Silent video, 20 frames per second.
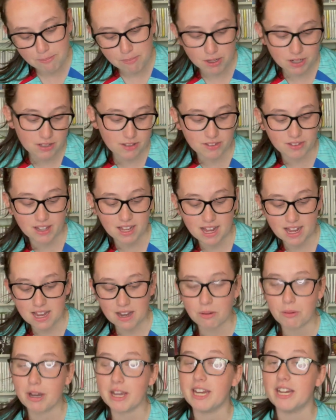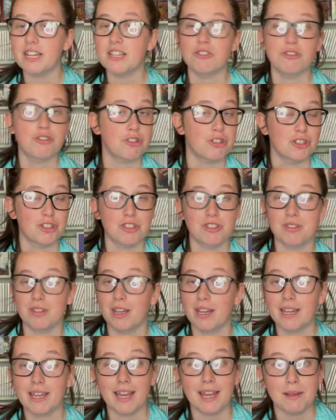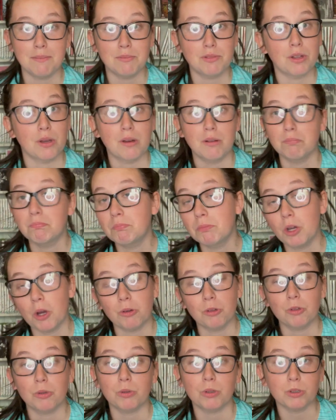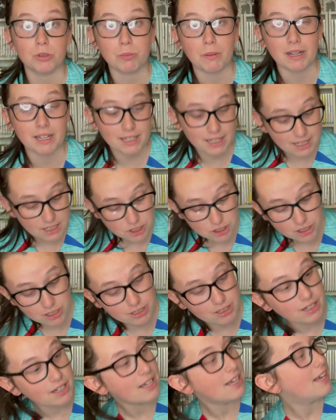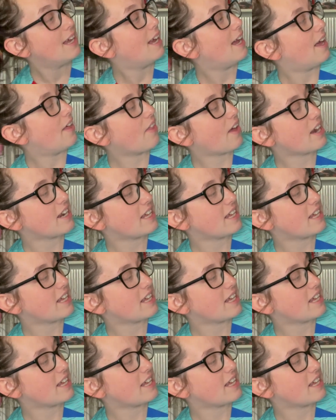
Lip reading: but as now it is just a game to go towards my collection, and that